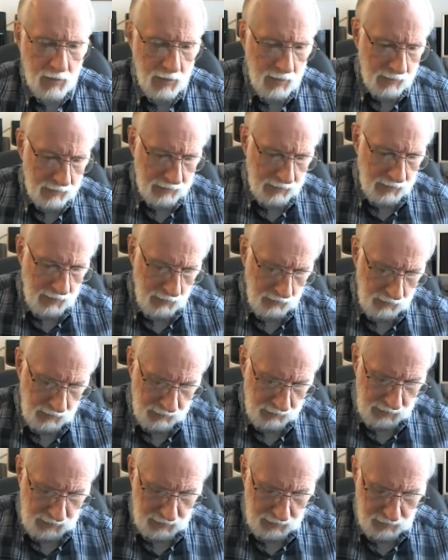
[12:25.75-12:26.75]
Now,
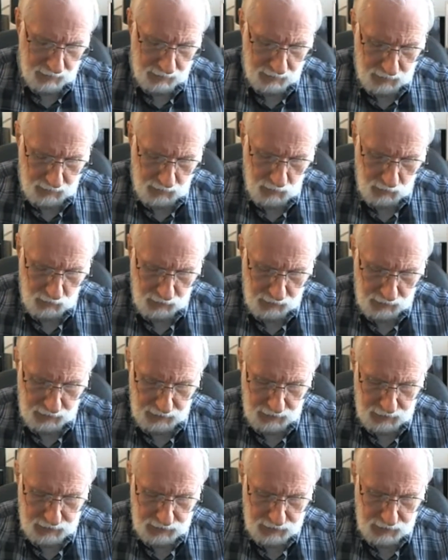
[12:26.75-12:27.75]
let me go to the
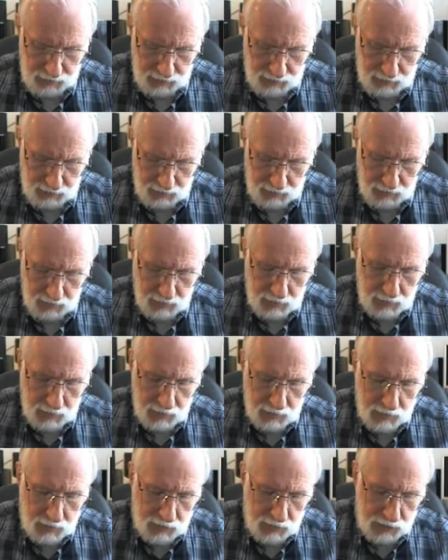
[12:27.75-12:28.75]
next
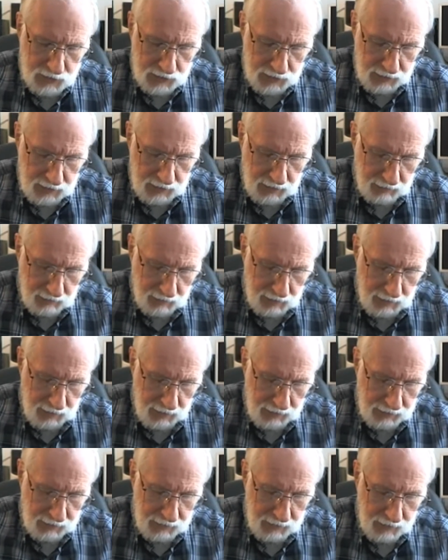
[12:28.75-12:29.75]
sheet I've
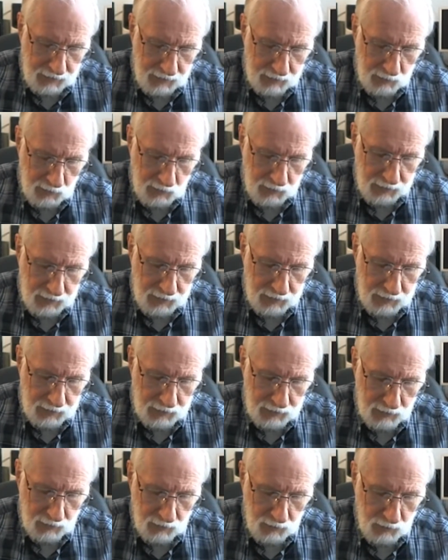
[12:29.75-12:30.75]
got here, and we'll get
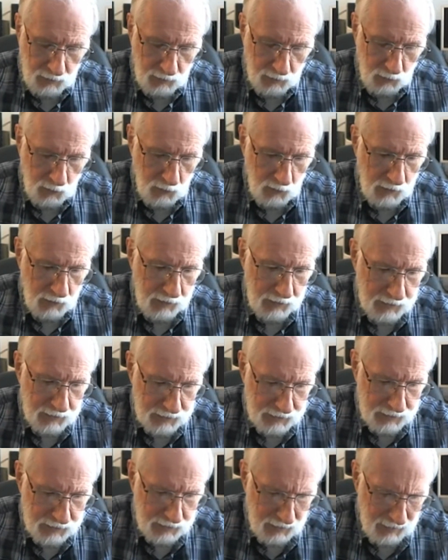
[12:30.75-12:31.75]
into a little more of
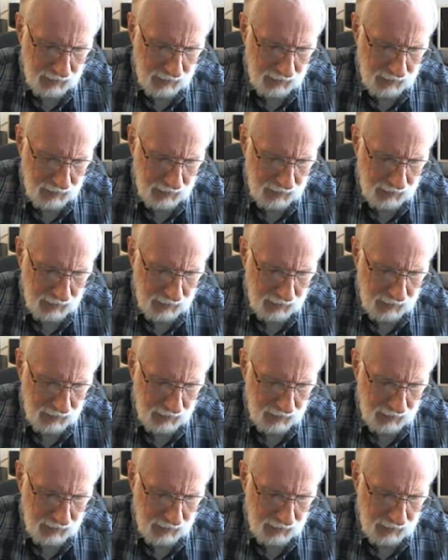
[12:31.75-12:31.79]
this.